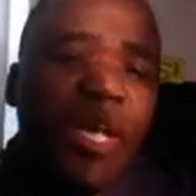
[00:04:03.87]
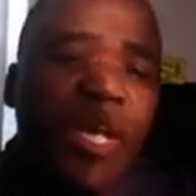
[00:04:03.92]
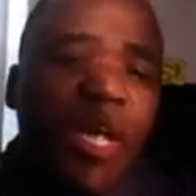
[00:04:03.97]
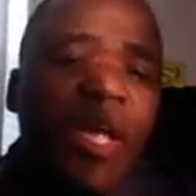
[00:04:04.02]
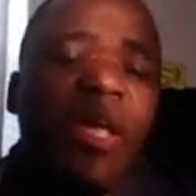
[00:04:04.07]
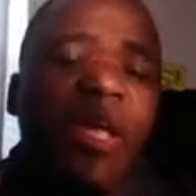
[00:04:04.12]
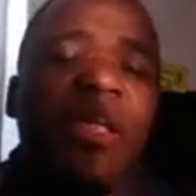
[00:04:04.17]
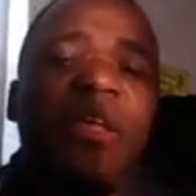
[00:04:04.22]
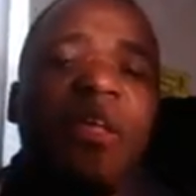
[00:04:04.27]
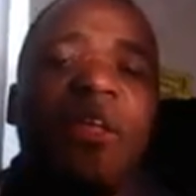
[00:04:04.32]

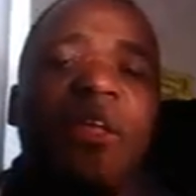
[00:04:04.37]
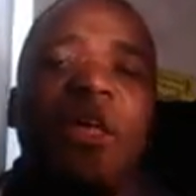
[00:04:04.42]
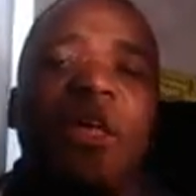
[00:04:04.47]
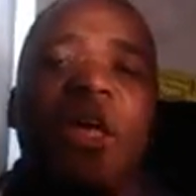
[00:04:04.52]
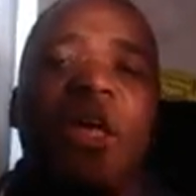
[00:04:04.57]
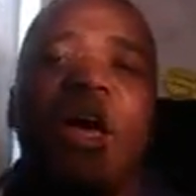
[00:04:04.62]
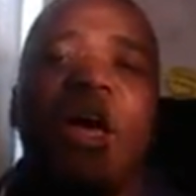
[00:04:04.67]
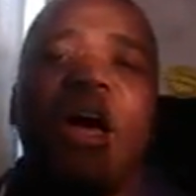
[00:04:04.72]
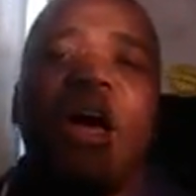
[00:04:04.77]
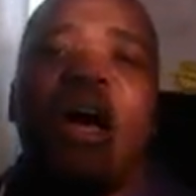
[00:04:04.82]
can,
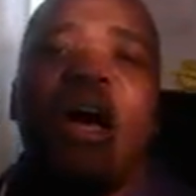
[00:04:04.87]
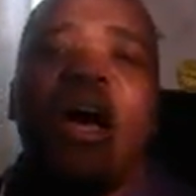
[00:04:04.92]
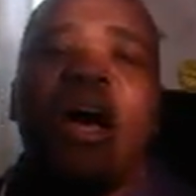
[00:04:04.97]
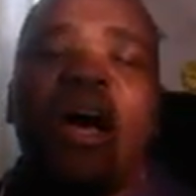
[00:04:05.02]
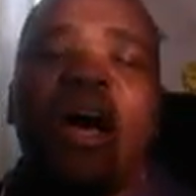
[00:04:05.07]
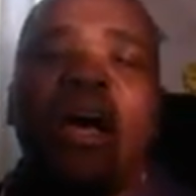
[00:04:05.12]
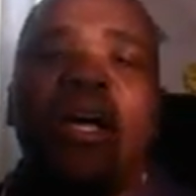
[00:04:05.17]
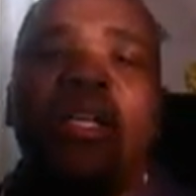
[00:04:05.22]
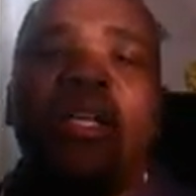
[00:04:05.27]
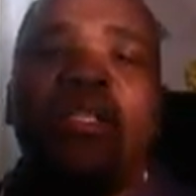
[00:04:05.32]

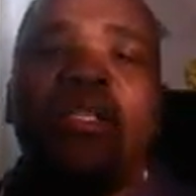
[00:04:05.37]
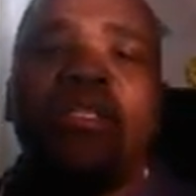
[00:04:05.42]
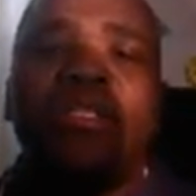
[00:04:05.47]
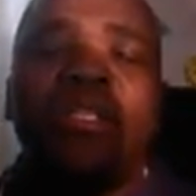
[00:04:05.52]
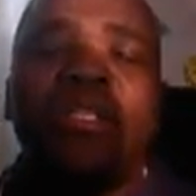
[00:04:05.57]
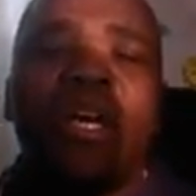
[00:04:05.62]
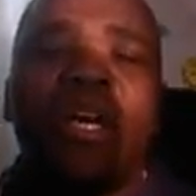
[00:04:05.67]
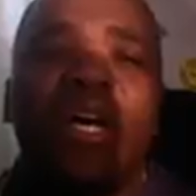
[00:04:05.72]
and